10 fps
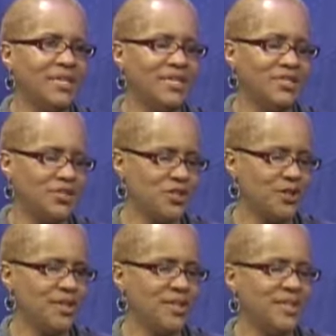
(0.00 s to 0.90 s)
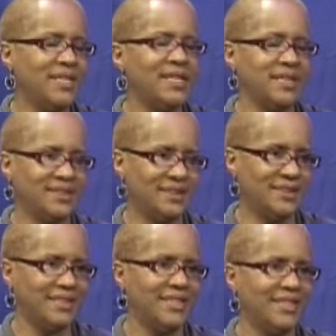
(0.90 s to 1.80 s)
The story, yes.
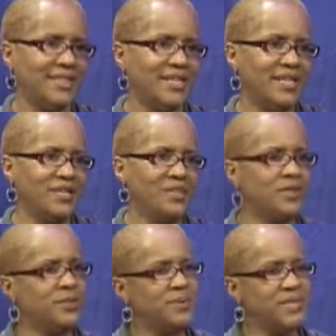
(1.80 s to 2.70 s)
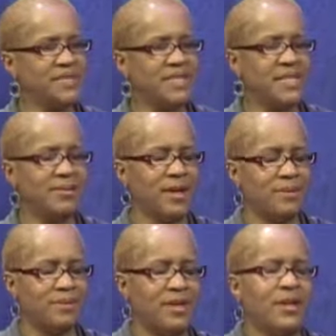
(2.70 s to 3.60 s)
You know, because then
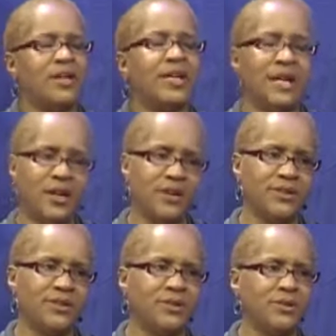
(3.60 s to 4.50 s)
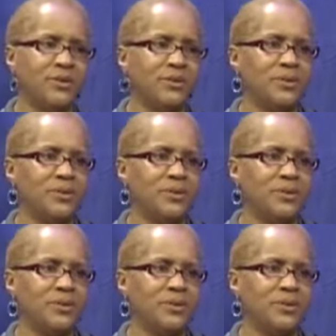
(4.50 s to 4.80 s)
I also,